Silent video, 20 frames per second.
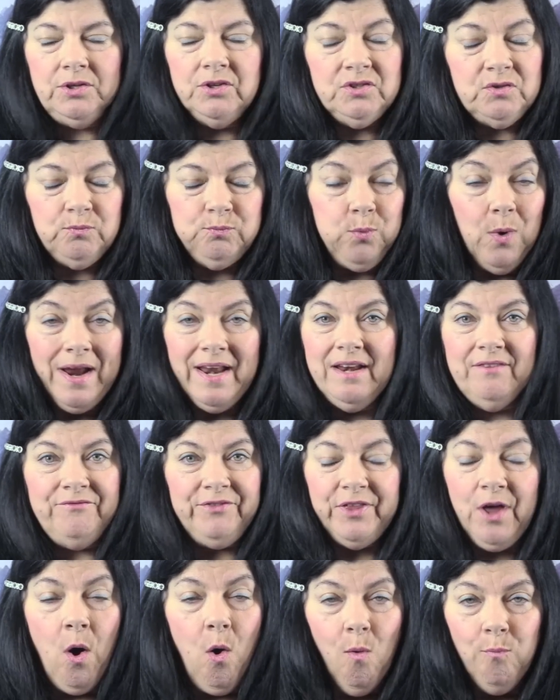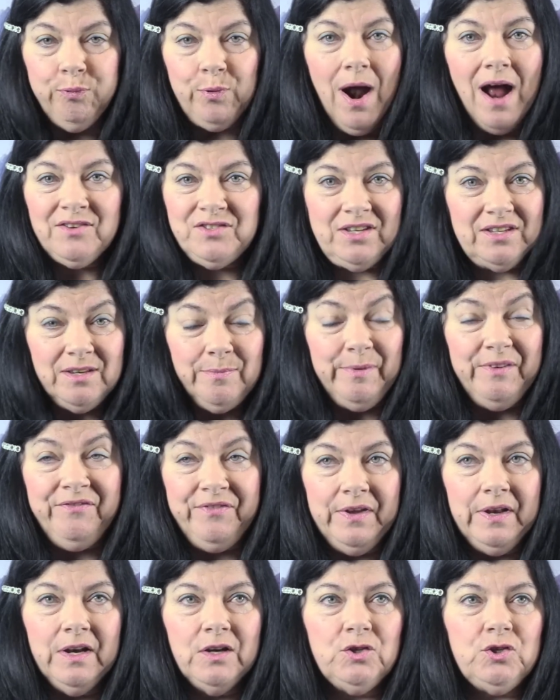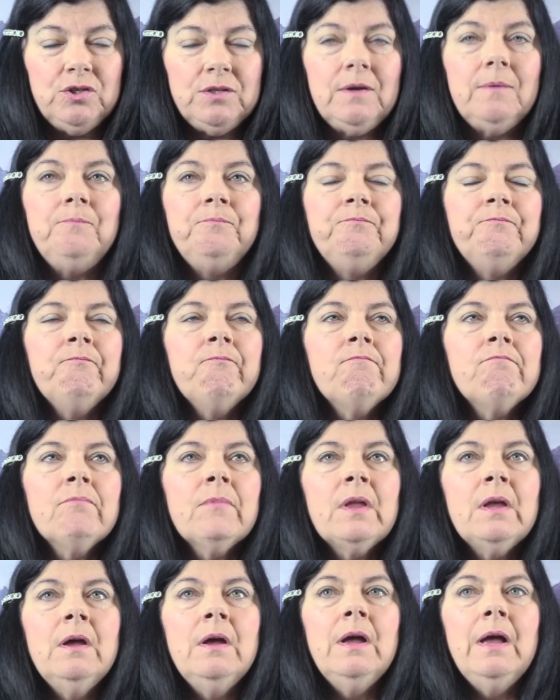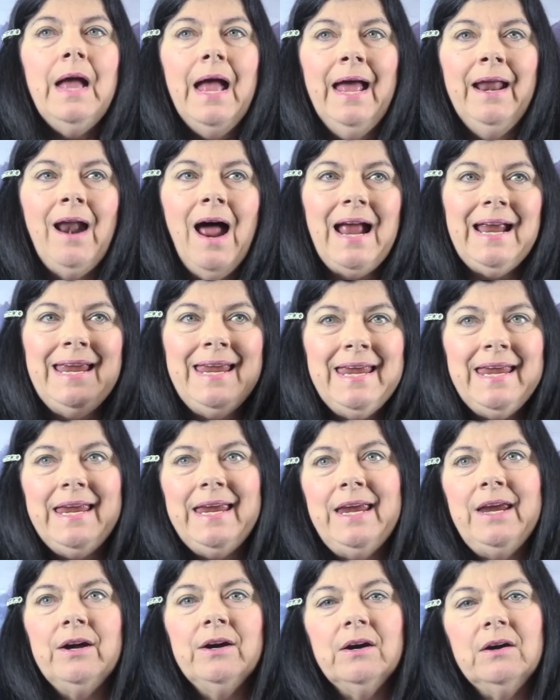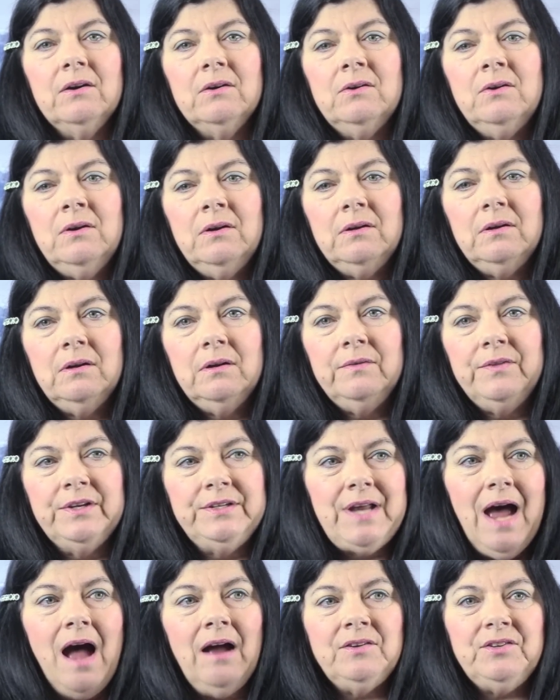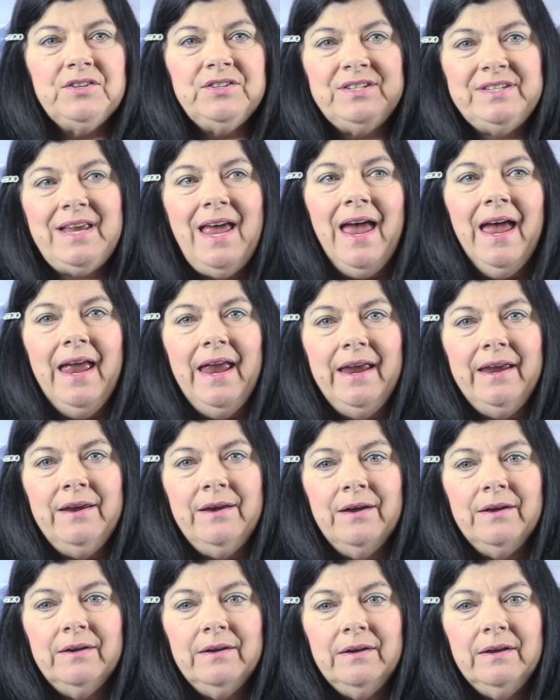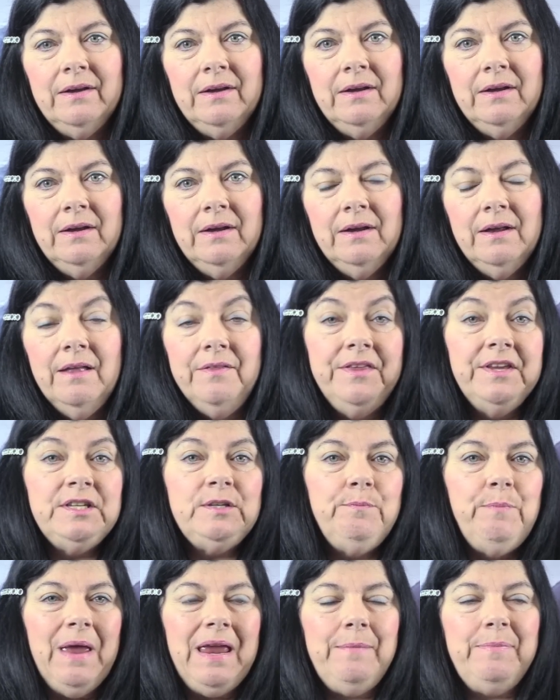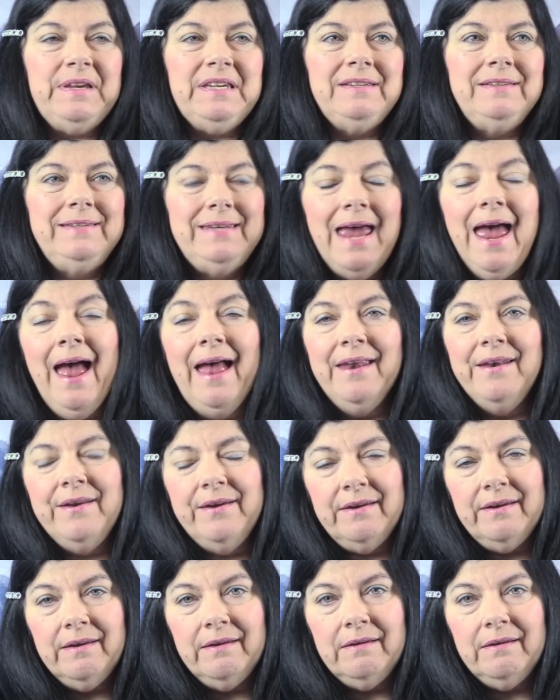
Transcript: just waiting for the whole process to be finished. And I hear the doctor say, This baby's dead.